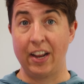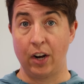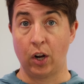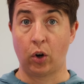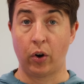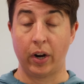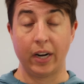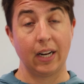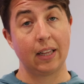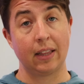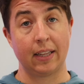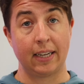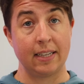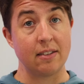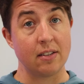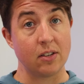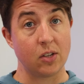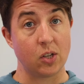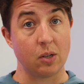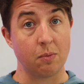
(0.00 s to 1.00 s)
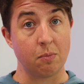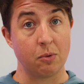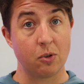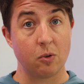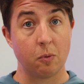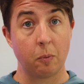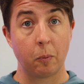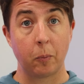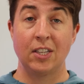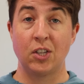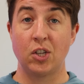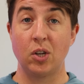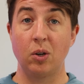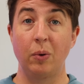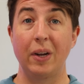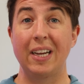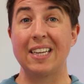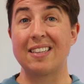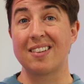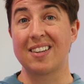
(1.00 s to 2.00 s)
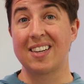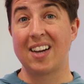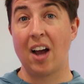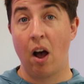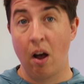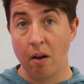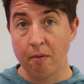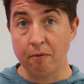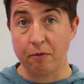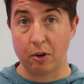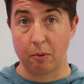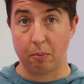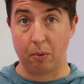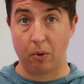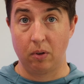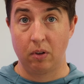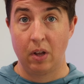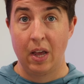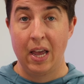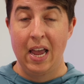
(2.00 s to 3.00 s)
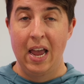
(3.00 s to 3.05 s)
integrated light systems. And so it's comfortable.